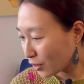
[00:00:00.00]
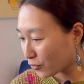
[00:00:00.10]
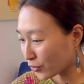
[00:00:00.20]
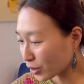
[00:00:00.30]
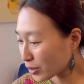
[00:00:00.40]

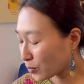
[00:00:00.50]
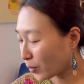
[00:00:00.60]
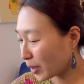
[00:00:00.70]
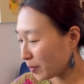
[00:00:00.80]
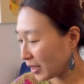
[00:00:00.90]
First
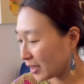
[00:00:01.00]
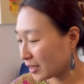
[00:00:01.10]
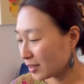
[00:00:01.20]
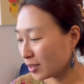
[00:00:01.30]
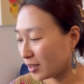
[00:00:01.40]
whip
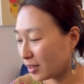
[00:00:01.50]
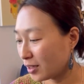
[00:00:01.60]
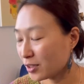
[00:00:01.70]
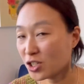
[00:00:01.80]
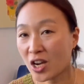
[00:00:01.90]
is
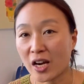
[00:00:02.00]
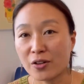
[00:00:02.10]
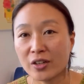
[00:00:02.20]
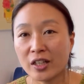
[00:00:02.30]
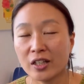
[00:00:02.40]
a
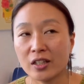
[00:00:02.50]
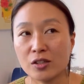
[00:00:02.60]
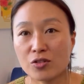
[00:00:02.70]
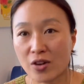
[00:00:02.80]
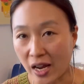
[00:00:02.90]
cherry
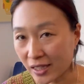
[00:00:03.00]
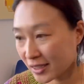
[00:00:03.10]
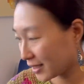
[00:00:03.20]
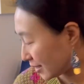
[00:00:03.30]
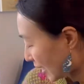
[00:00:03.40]

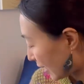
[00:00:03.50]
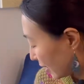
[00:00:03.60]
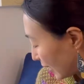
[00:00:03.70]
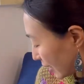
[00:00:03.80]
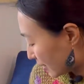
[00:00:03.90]
dress,
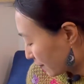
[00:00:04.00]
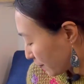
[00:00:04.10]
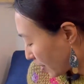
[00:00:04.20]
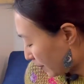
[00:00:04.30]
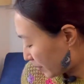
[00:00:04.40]
and that's
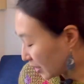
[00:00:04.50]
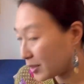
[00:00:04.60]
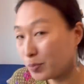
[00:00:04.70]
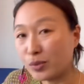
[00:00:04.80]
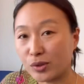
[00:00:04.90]
from
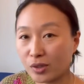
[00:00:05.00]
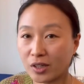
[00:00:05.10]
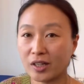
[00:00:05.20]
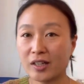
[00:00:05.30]
this book.